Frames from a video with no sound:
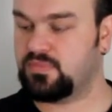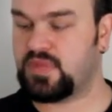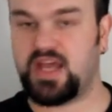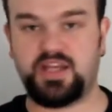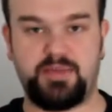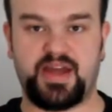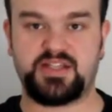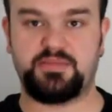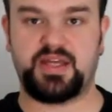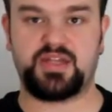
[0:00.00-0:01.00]
and you're back
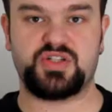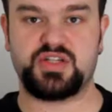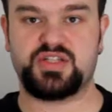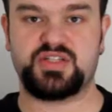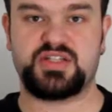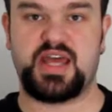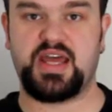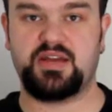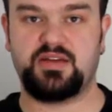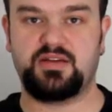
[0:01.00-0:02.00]
to being just your
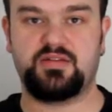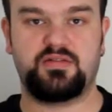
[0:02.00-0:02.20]
standard